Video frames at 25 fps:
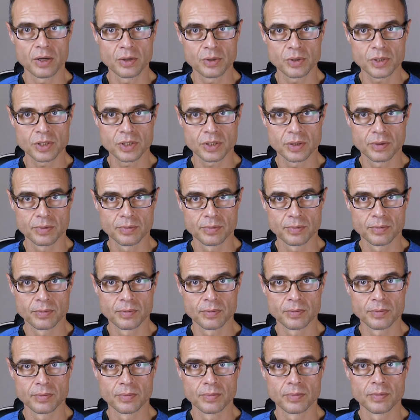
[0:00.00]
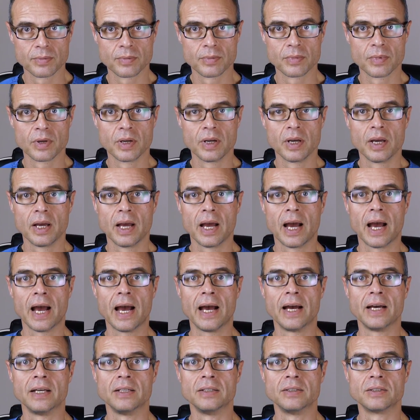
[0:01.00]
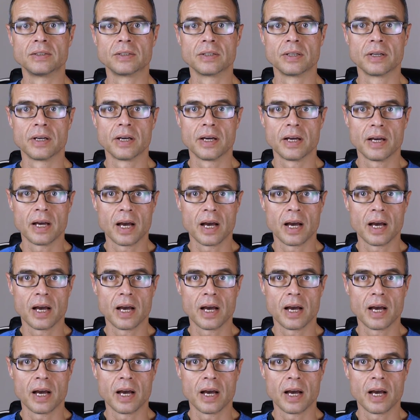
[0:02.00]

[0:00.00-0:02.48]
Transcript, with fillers: closed, and